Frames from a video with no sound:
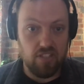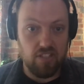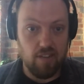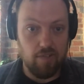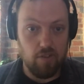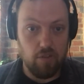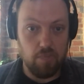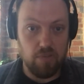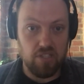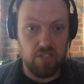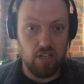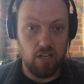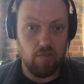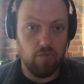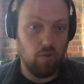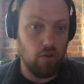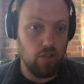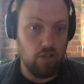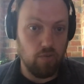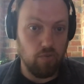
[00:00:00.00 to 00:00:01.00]
to 70%
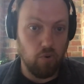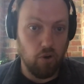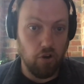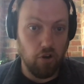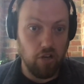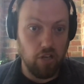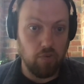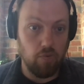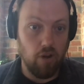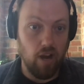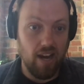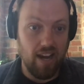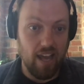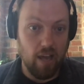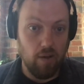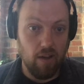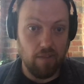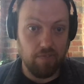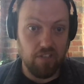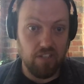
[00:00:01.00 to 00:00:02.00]
of what you're earning right
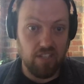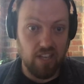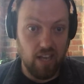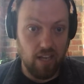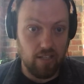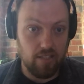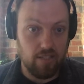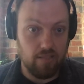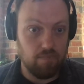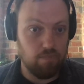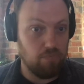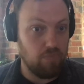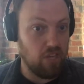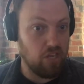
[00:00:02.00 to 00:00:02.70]
now after tax,